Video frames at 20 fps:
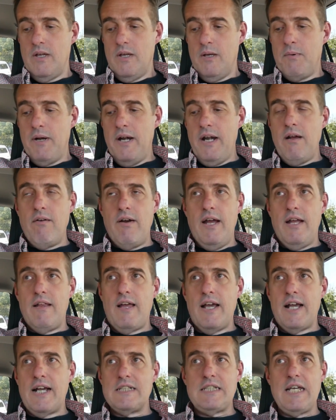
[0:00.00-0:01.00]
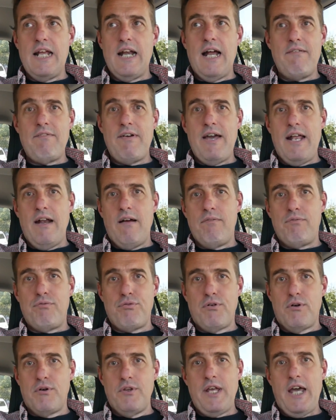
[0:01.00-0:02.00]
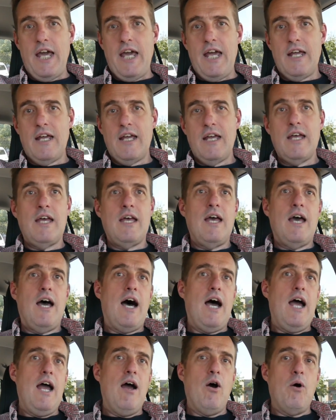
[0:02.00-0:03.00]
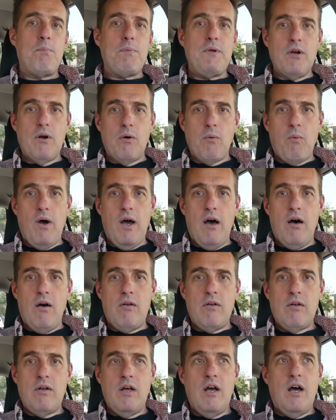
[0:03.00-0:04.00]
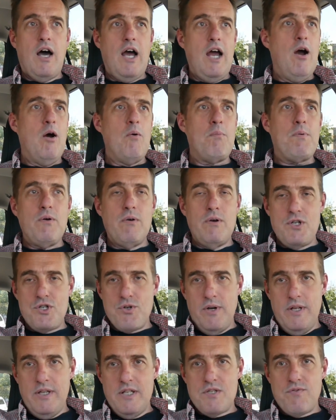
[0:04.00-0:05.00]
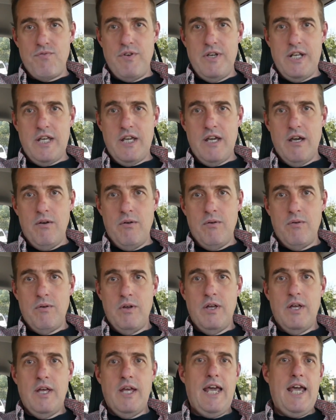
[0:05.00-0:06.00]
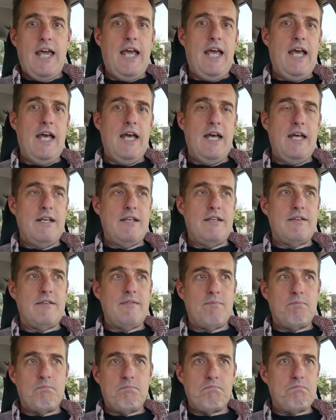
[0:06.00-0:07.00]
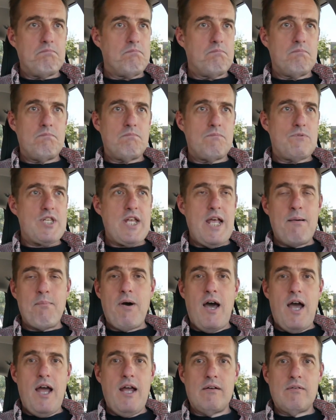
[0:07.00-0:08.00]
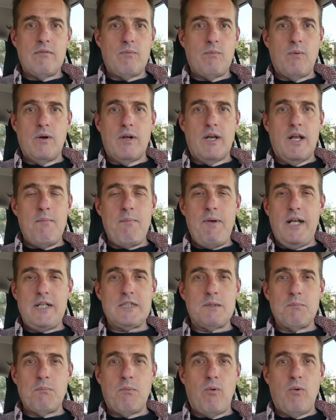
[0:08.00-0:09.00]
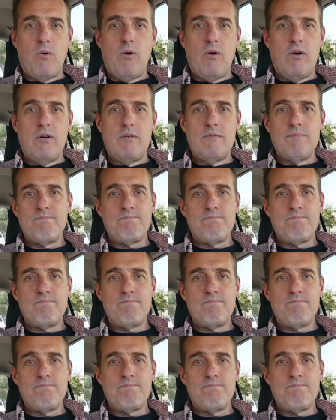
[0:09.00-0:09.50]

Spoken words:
But anyway, like I said, I've had a full day. I hope you're well. I hope you enjoy this video, and stand by. We're going to make some more